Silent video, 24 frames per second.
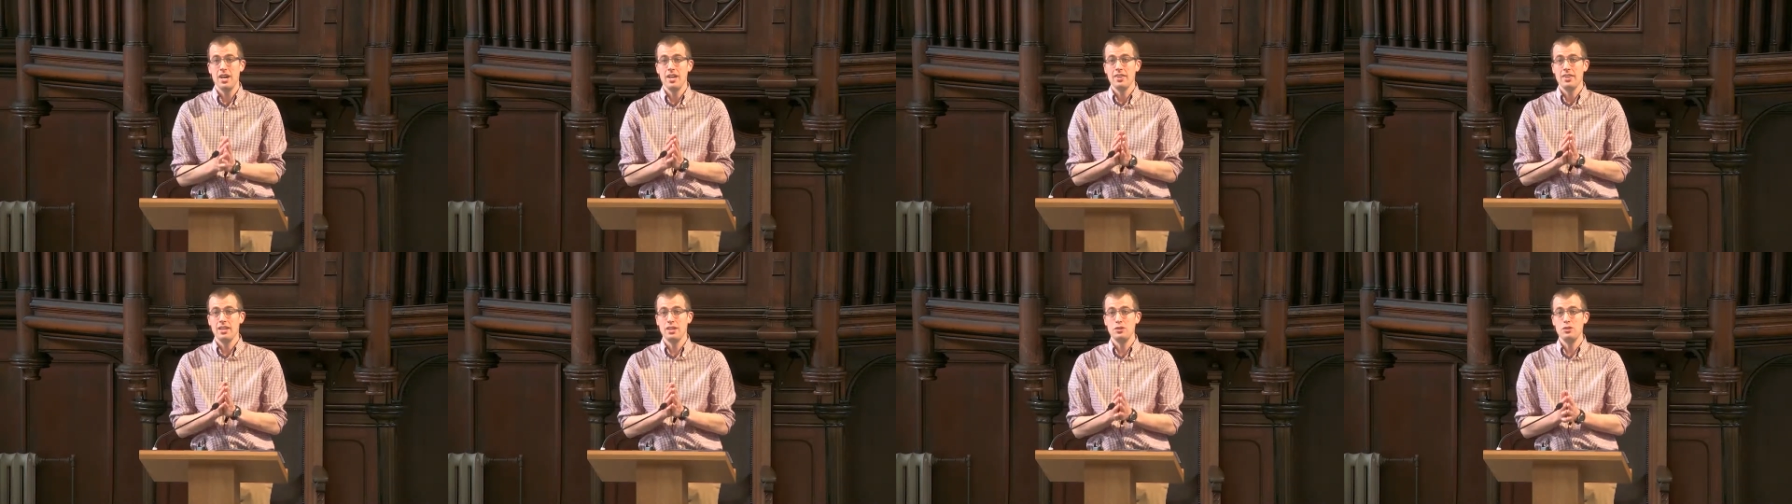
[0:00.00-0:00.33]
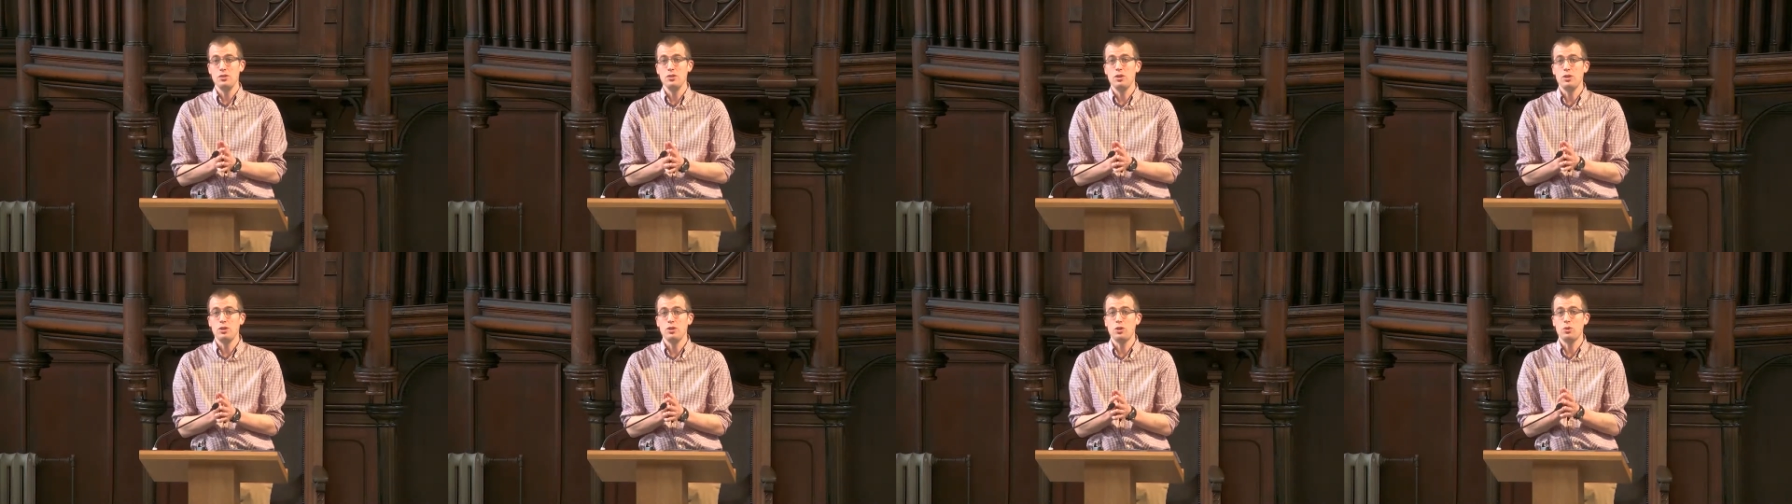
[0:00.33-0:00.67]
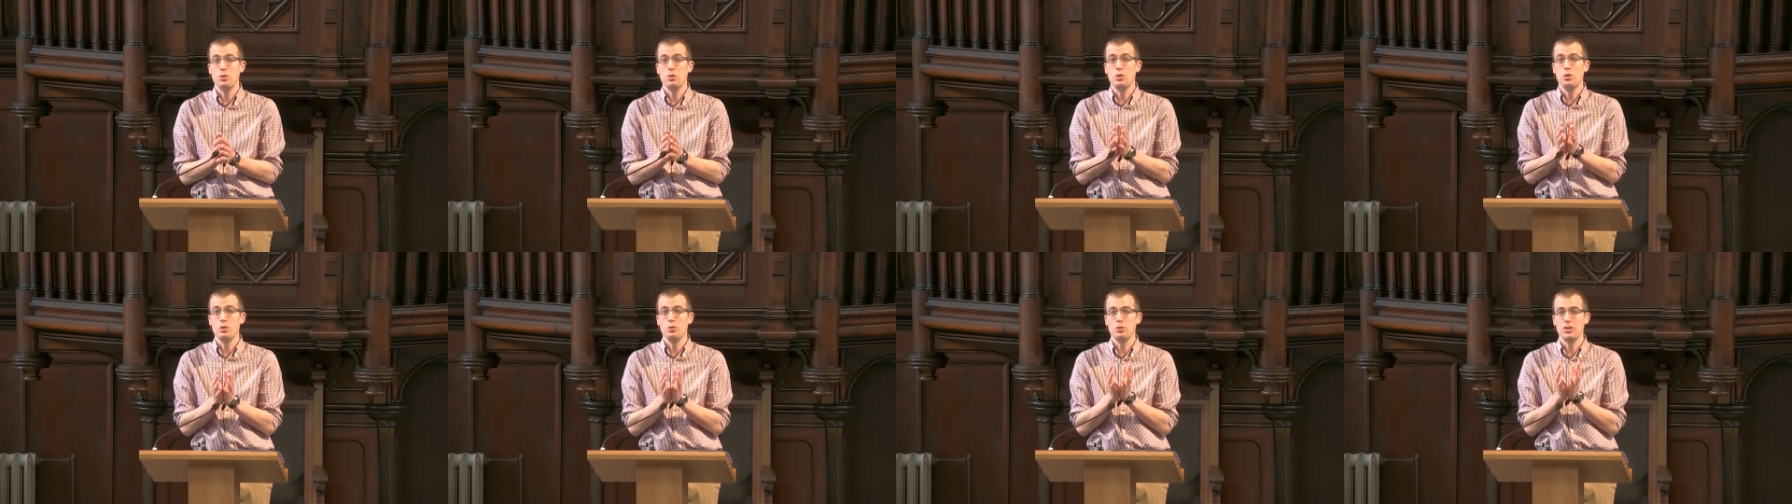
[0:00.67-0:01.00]
that do not grow
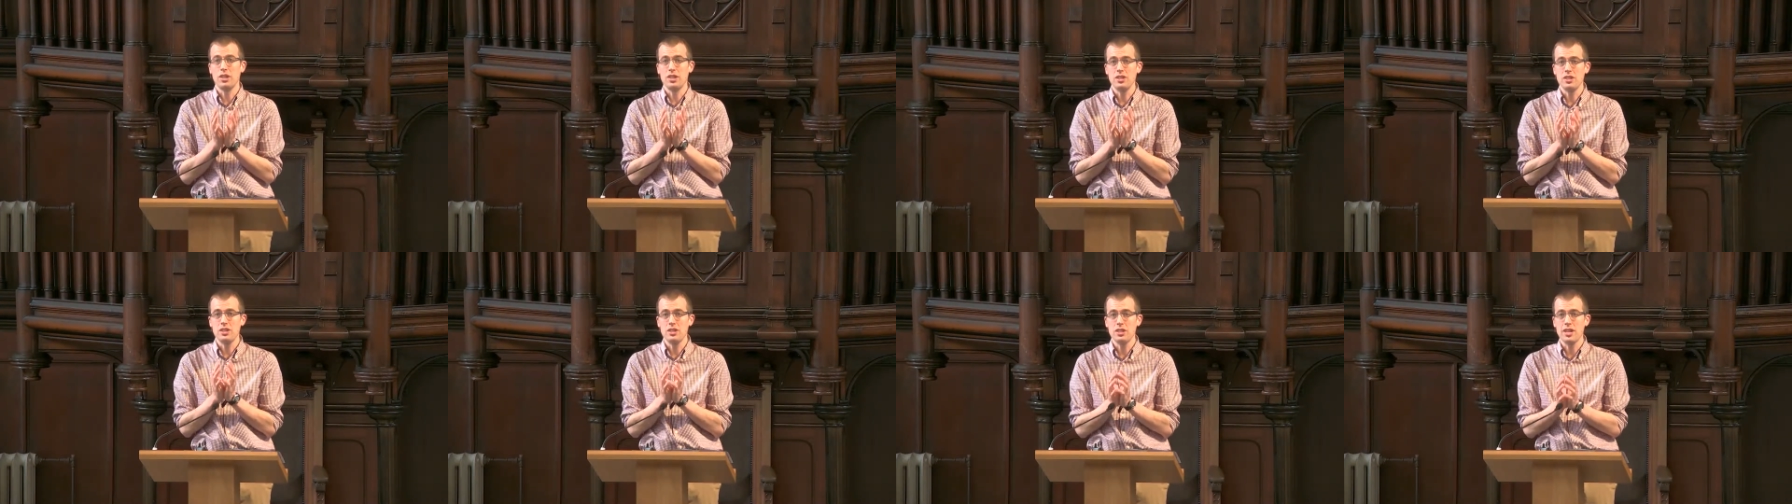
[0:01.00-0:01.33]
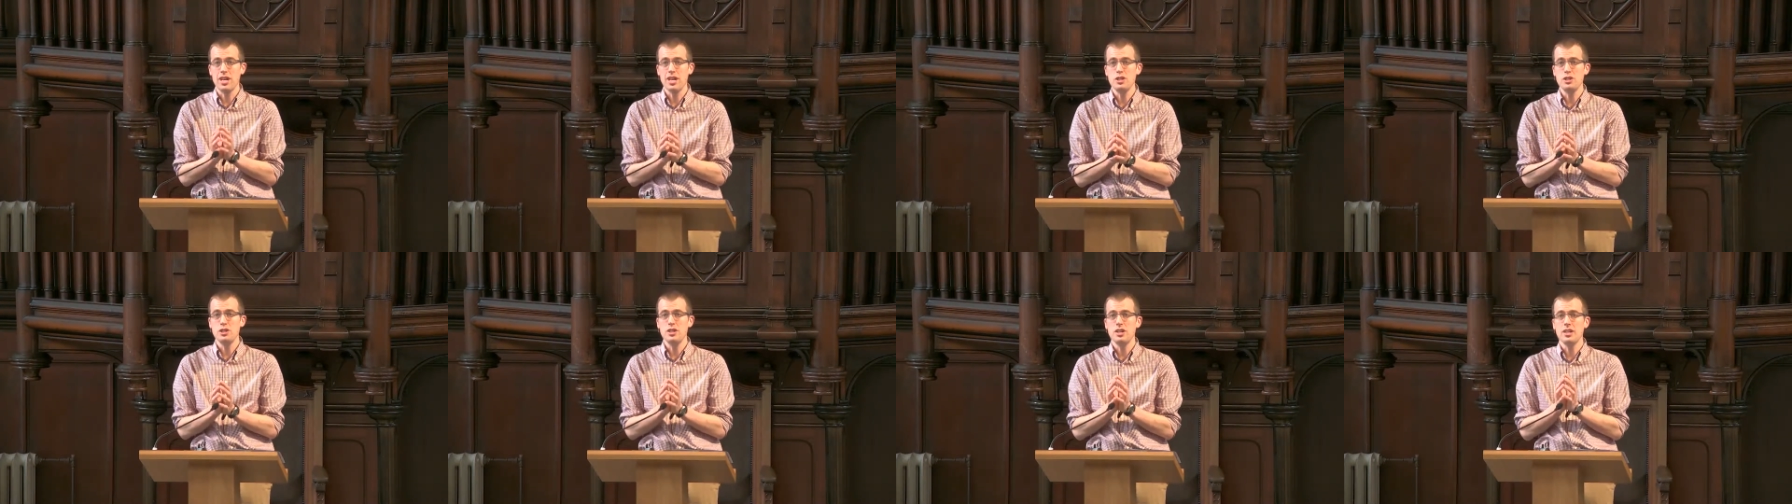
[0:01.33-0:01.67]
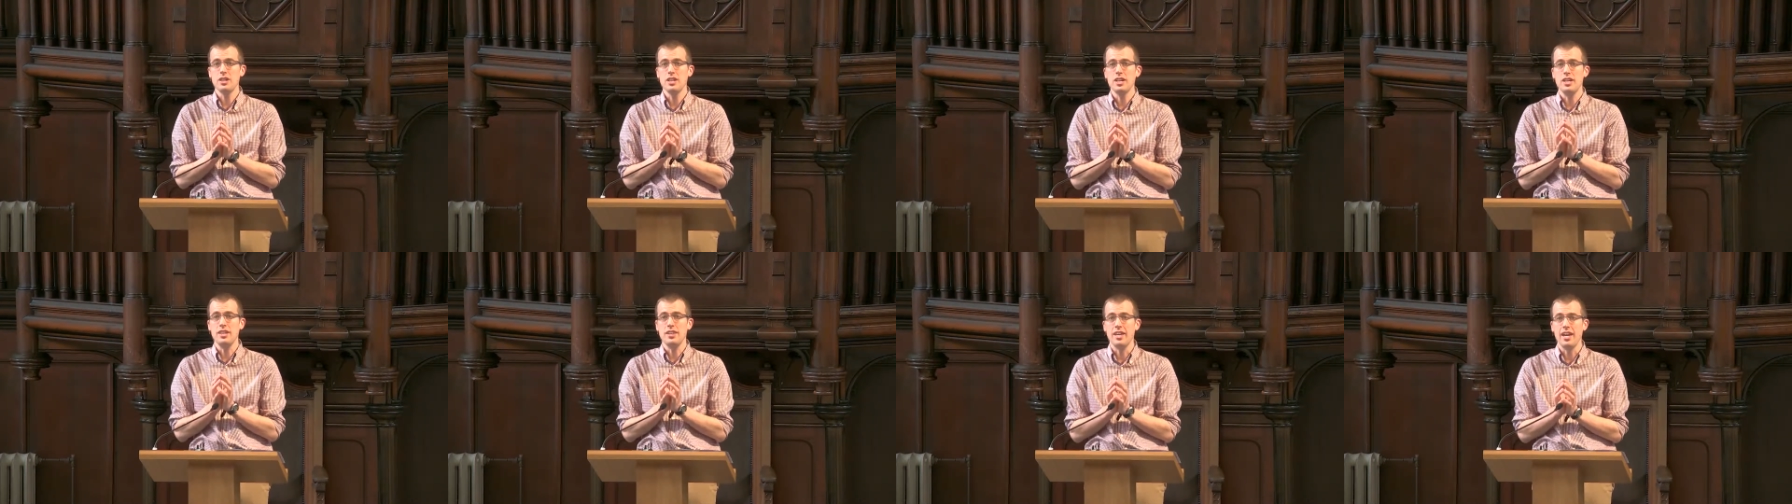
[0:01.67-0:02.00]
old, with a treasure
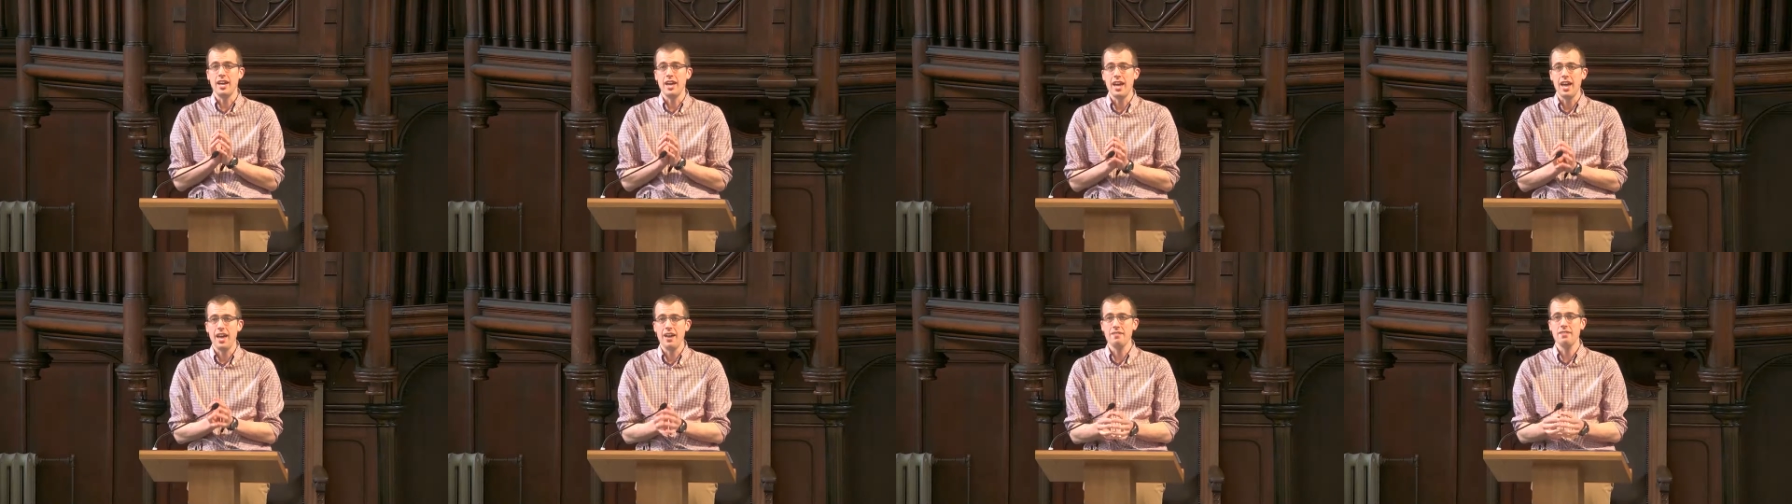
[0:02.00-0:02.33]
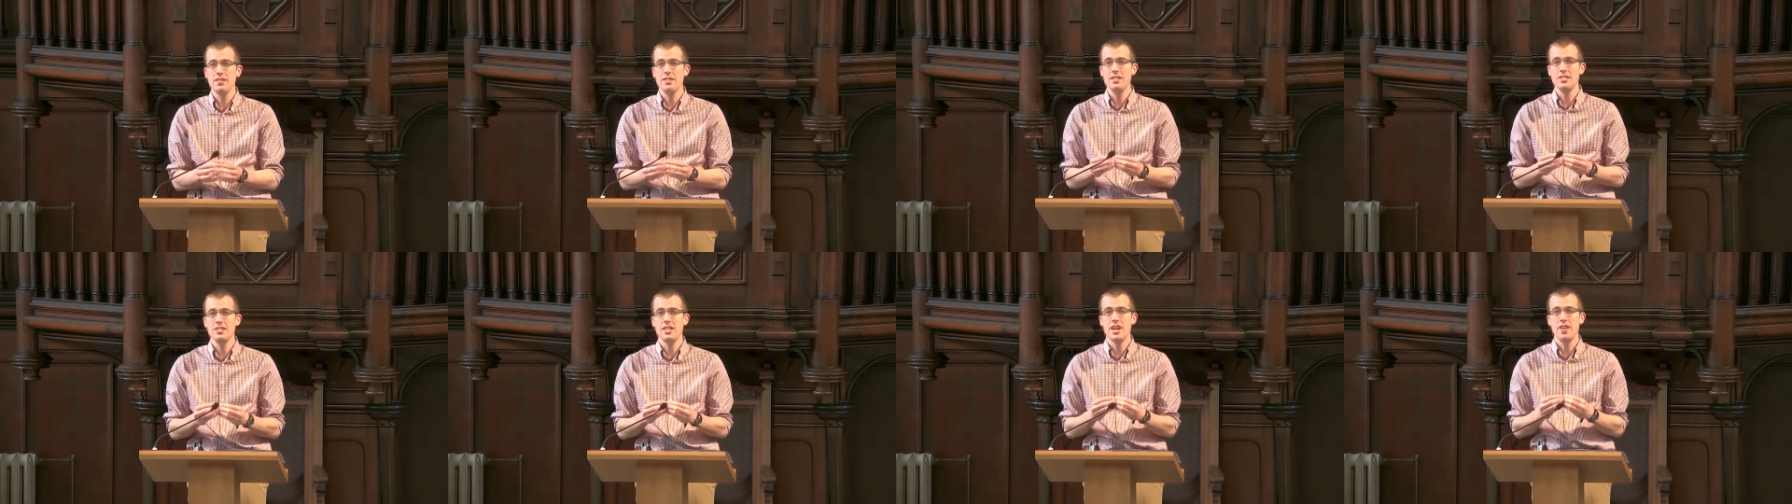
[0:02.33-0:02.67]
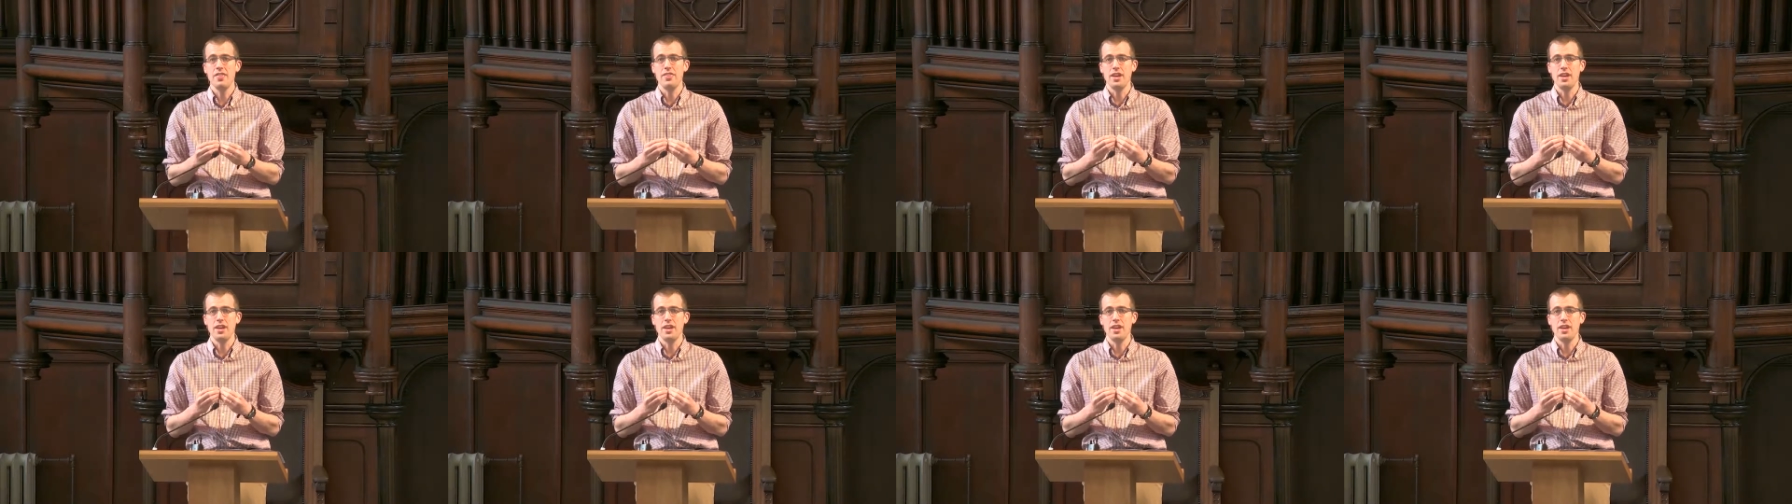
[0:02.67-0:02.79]
in the heavens